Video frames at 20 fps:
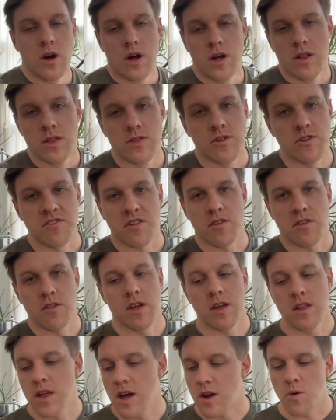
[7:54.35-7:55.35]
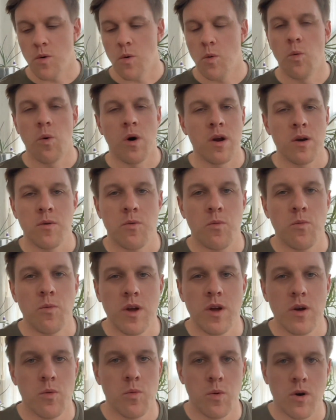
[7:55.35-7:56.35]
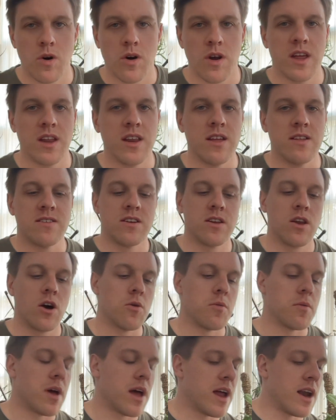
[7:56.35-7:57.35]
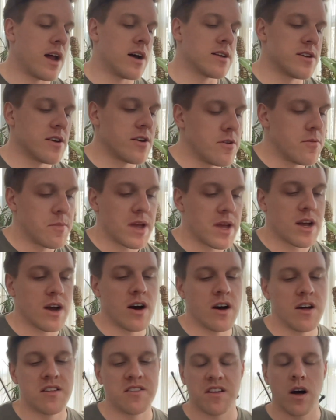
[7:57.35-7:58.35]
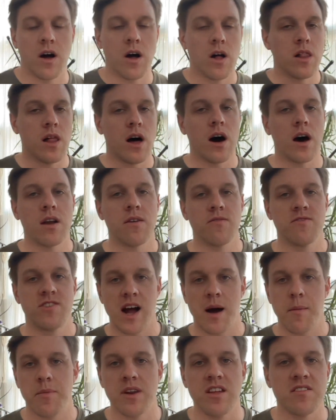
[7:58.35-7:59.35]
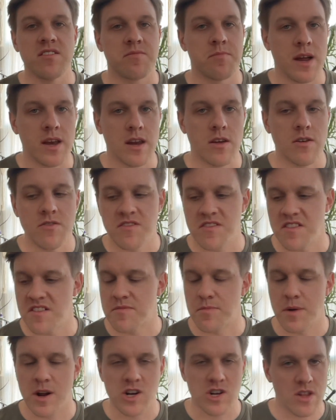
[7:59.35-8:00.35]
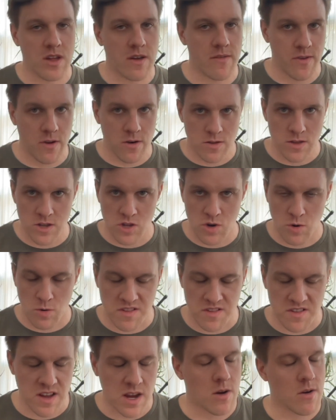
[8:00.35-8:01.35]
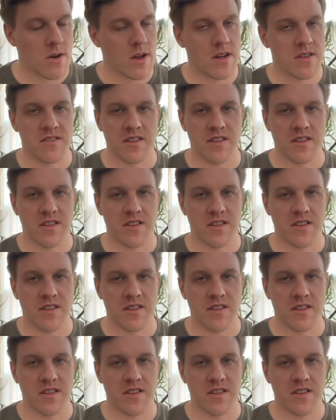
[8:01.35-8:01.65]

there's only like one real word you need to know. And I'll tell you, because a lot of Japanese menus, especially if you're in the touristy areas like